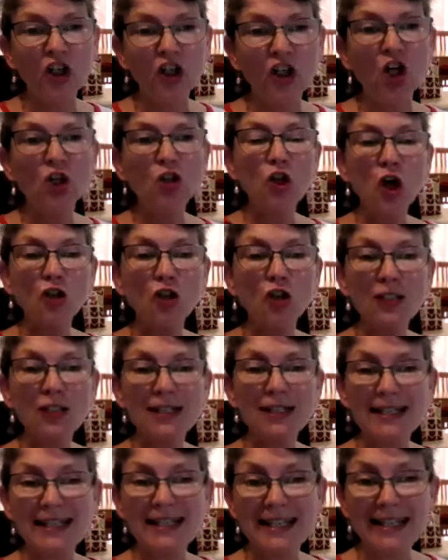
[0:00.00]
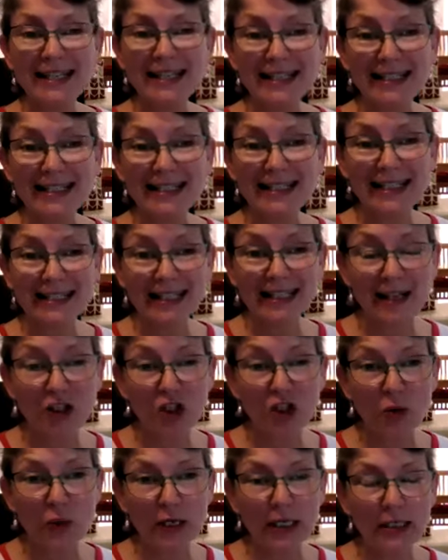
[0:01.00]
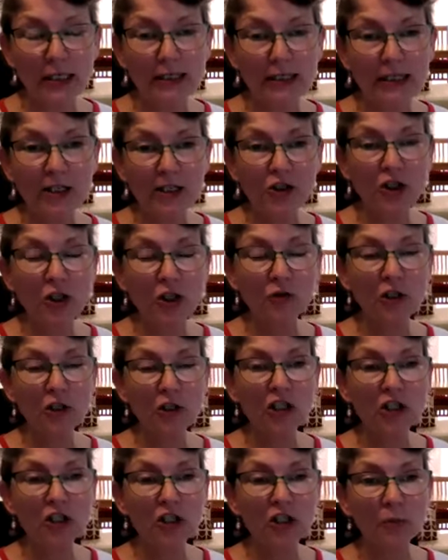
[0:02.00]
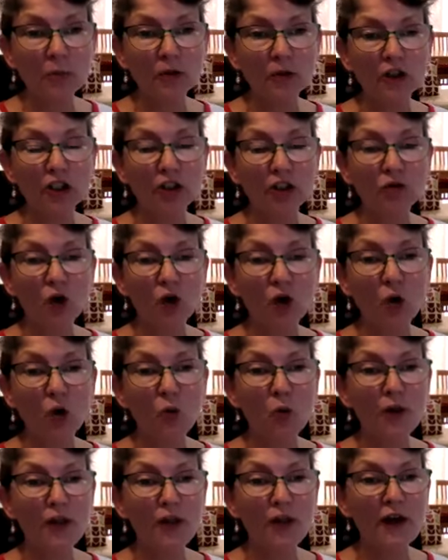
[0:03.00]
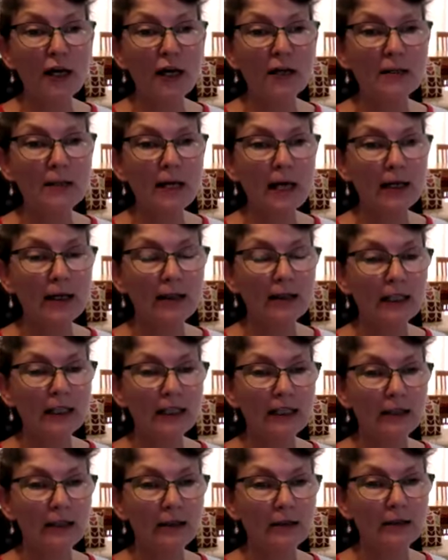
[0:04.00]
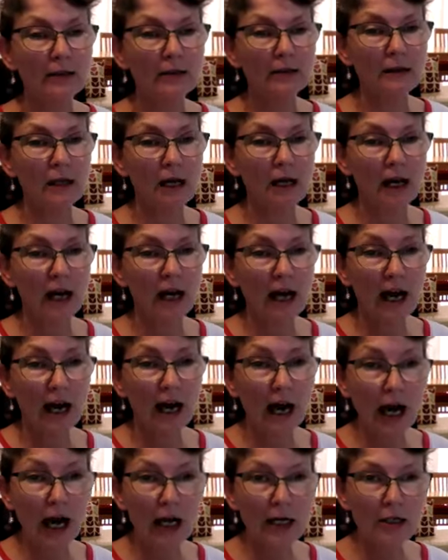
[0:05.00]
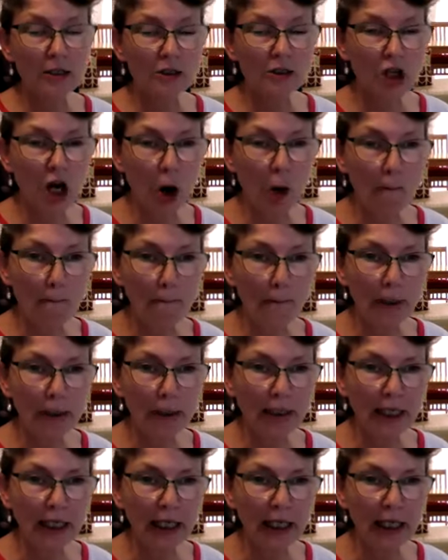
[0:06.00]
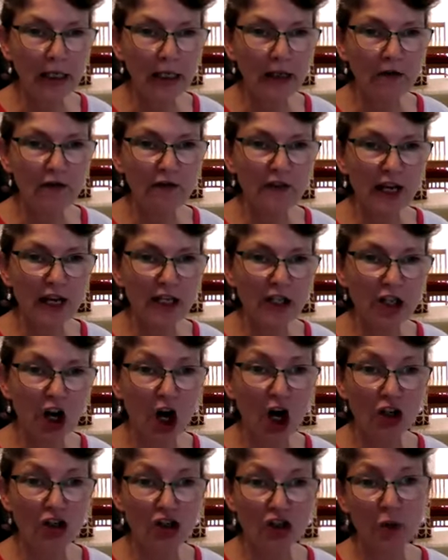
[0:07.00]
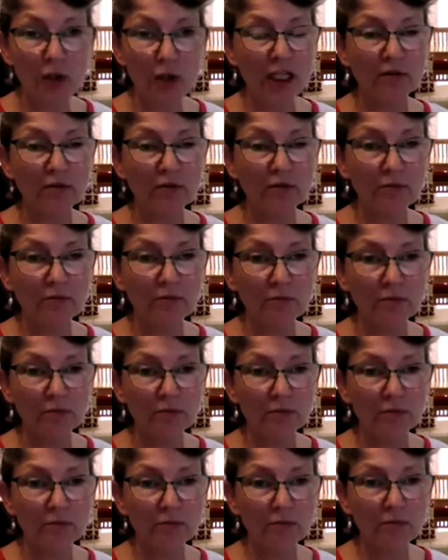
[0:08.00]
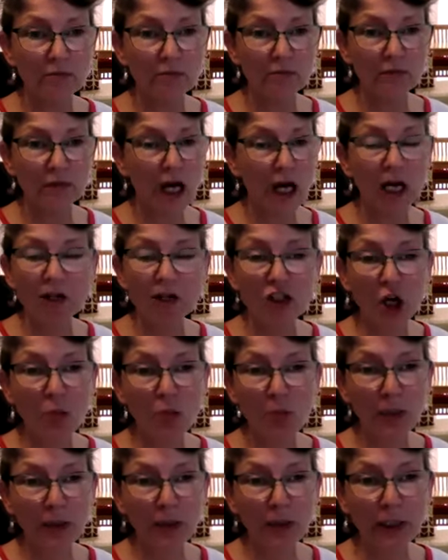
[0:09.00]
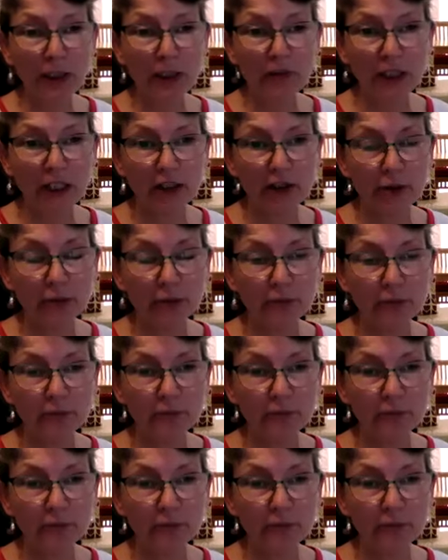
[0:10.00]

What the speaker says: not insisted that they do it, so there's something wrong with that technique. I don't believe they can't do it. I don't believe it.